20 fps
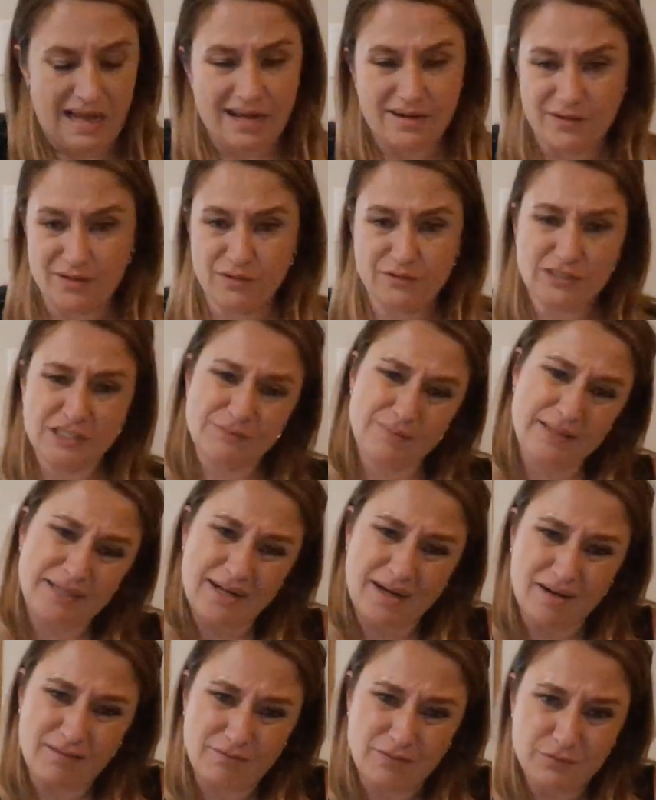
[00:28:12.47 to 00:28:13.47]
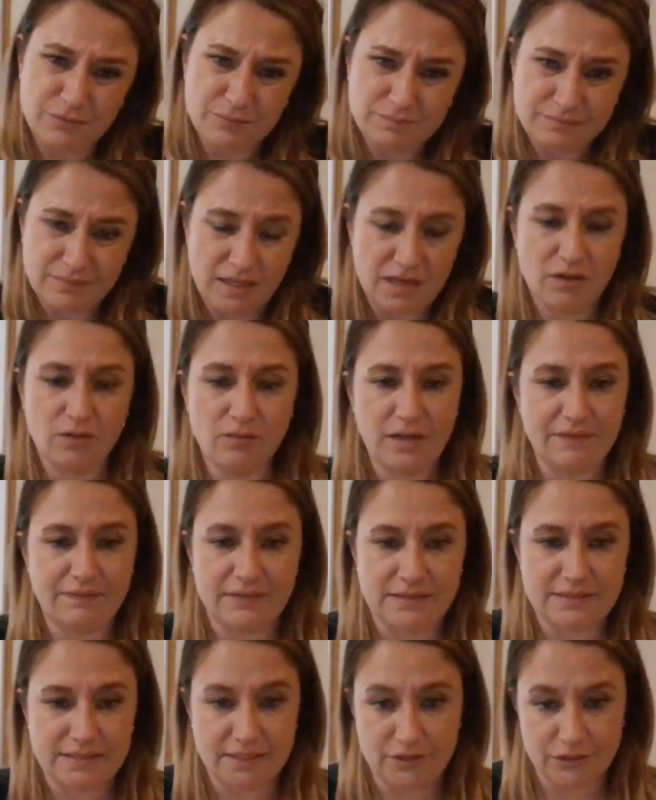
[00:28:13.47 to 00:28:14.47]
I don't know. Just be careful. I don't like
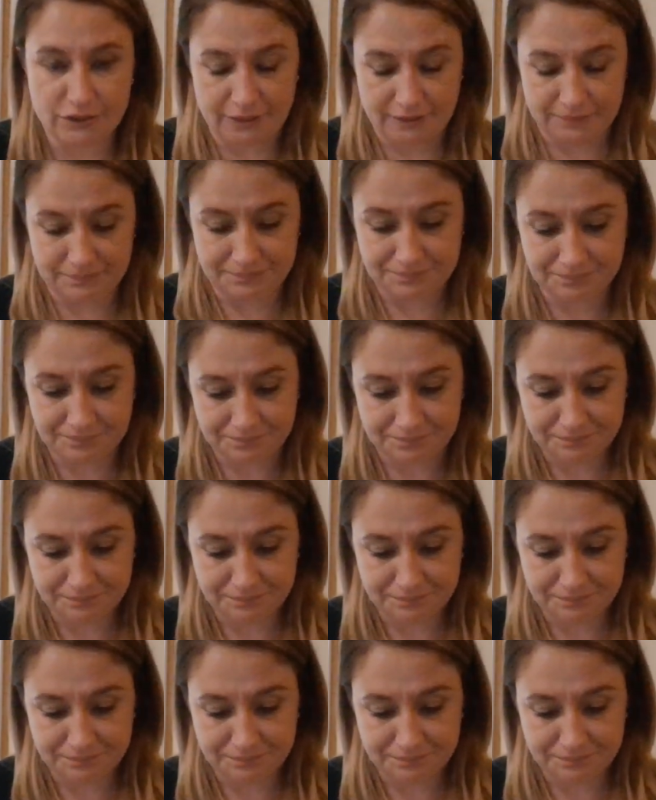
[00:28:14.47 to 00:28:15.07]
this energy.